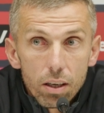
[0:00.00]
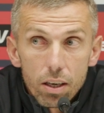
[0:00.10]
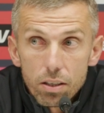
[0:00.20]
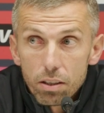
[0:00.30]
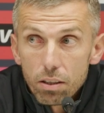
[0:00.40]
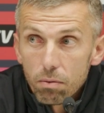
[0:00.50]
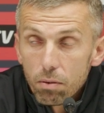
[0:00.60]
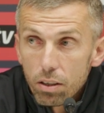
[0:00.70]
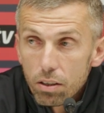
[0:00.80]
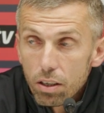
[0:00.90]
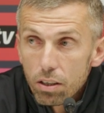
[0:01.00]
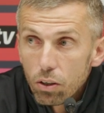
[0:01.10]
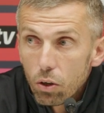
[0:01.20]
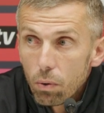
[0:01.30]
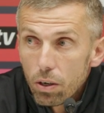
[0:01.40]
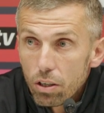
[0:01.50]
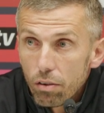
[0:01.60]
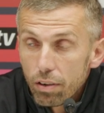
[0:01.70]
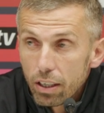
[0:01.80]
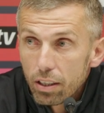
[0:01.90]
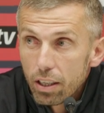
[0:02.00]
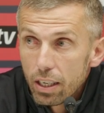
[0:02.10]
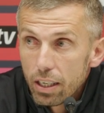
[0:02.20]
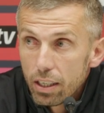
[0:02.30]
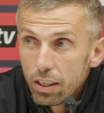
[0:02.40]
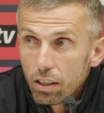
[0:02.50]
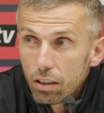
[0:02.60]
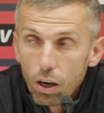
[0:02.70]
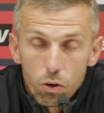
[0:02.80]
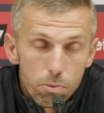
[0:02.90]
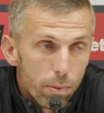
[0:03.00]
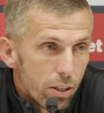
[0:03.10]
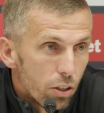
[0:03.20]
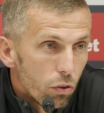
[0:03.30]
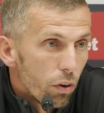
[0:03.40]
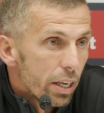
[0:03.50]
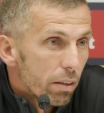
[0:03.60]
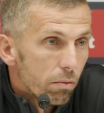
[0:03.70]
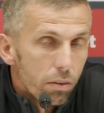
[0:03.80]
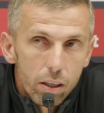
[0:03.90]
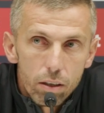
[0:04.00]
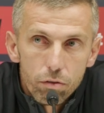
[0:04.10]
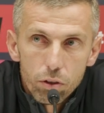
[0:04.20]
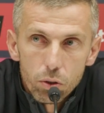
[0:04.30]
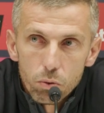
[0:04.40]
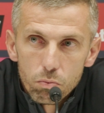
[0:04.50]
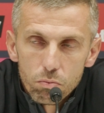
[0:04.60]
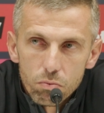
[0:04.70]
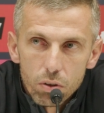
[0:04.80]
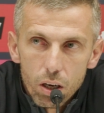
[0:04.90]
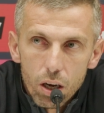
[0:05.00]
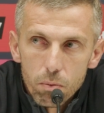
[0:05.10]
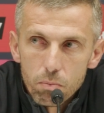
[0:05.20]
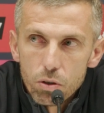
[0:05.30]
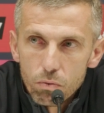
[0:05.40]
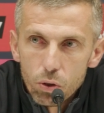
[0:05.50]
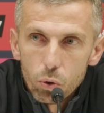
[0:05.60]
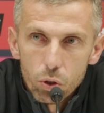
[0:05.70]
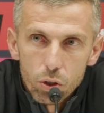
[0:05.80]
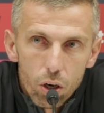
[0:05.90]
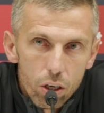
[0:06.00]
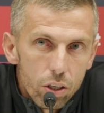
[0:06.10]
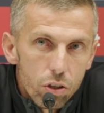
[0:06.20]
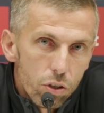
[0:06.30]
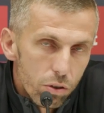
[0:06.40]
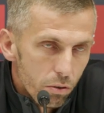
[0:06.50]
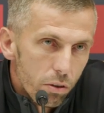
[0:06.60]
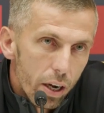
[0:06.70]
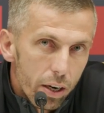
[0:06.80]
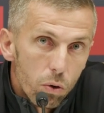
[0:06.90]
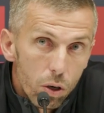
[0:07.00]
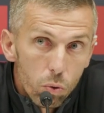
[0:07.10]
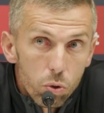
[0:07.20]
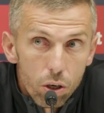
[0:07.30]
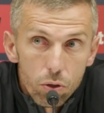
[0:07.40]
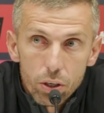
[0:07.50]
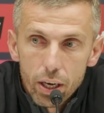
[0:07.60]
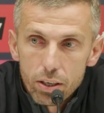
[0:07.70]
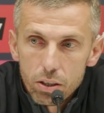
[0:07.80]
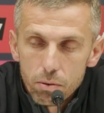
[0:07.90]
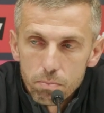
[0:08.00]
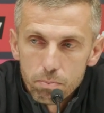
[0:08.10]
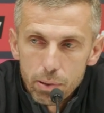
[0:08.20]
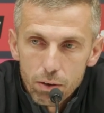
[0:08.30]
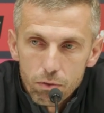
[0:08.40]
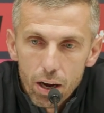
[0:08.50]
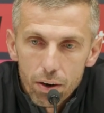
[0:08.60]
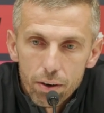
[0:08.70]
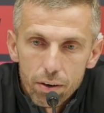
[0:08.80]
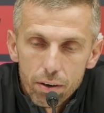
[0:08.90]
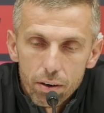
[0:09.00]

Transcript: Yes, it's, it's a good question. I think the coaching badges are great. They give you um, some real good knowledge, and, and also you get to be around